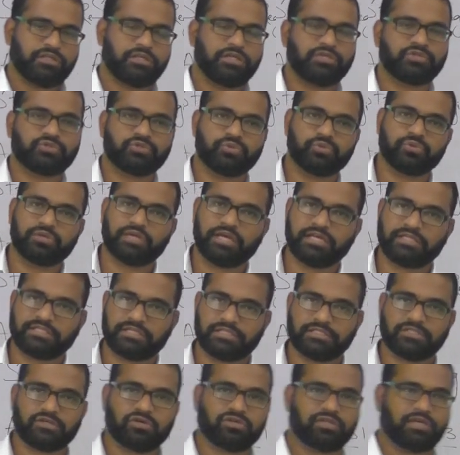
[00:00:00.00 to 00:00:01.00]
These two
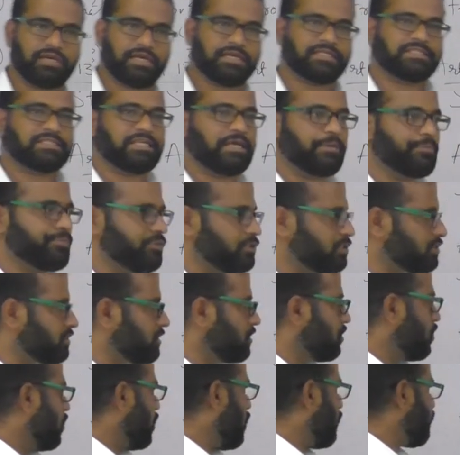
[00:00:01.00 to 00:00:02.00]
cases are the examples
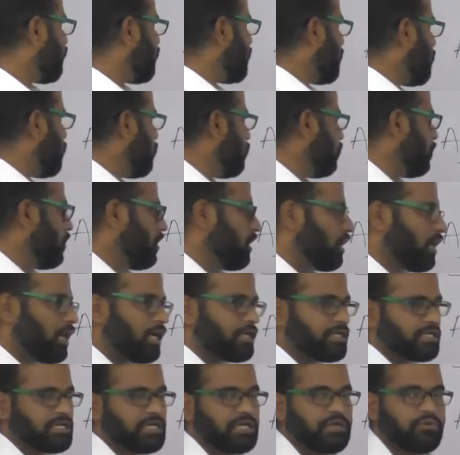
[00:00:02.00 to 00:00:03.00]
of how
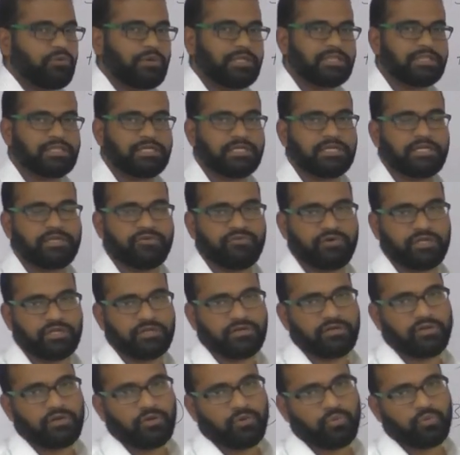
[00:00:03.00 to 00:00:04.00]
Article
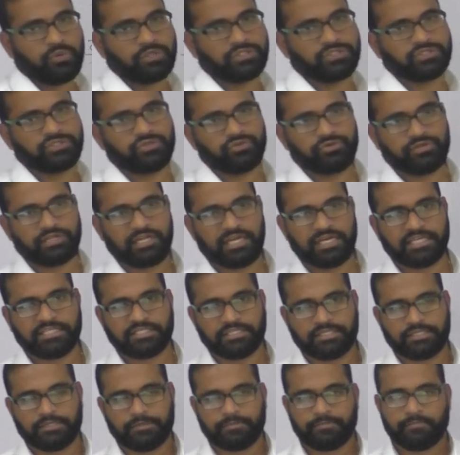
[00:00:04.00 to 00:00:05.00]
131 was
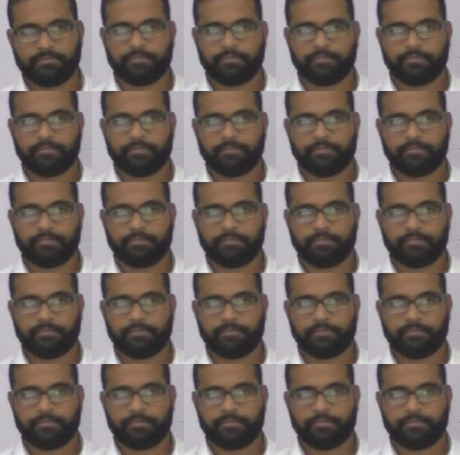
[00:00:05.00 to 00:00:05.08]
utilized